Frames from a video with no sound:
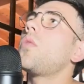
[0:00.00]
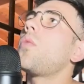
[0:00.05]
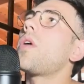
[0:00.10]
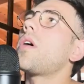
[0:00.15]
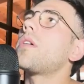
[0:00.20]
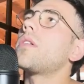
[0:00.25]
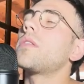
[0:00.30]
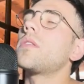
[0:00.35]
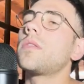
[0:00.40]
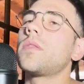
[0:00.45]

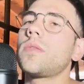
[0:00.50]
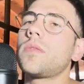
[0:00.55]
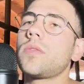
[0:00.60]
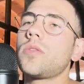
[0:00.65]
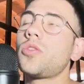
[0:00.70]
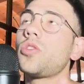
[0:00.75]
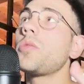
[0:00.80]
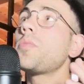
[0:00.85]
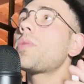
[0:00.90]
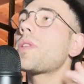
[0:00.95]
Well,
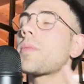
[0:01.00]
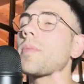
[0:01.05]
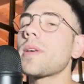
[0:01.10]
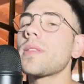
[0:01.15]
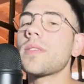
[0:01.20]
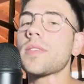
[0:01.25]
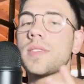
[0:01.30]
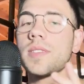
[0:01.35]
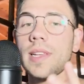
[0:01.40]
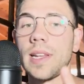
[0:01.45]
to
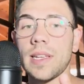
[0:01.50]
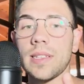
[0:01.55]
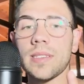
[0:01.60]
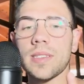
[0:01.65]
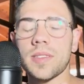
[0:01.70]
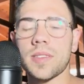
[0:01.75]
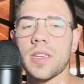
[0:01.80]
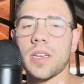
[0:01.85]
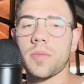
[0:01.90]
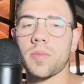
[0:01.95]
implement select
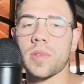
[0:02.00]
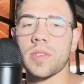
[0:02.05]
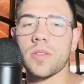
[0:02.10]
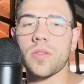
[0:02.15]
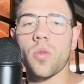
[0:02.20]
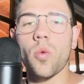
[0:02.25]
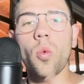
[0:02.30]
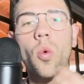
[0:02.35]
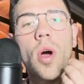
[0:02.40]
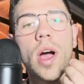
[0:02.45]

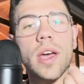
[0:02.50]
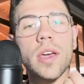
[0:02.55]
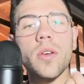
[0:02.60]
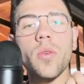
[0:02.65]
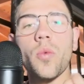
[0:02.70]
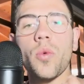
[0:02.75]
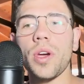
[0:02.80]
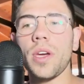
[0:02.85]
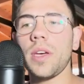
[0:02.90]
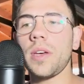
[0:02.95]
statement,
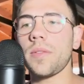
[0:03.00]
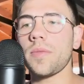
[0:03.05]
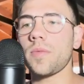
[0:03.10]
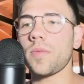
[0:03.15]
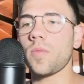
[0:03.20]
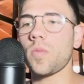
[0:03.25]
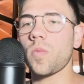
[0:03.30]
why we